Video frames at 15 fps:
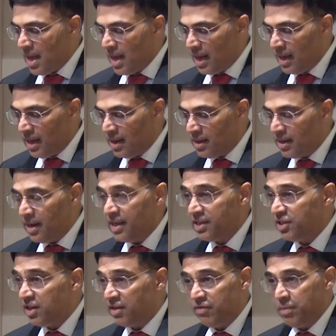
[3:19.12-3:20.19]

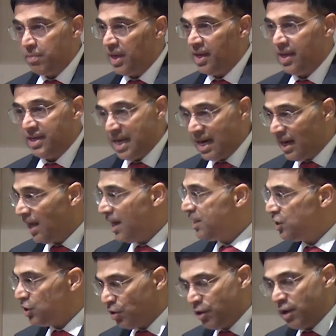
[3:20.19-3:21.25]
It's driven by
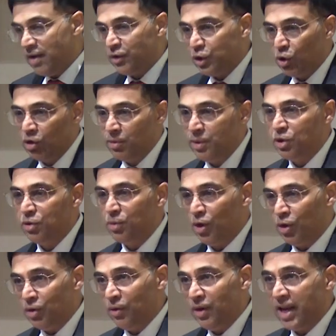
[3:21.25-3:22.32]
deadlines. You know, you have a tournament
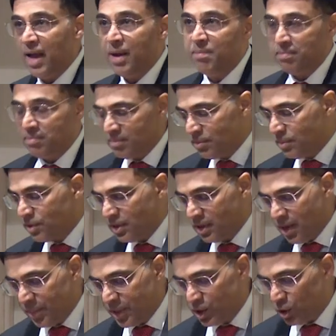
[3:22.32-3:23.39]
tomorrow, a game
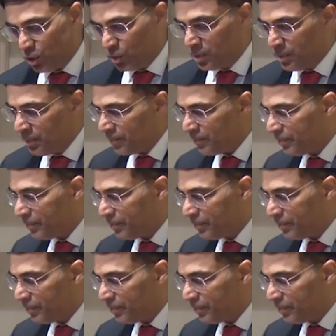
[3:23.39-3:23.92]
coming soon.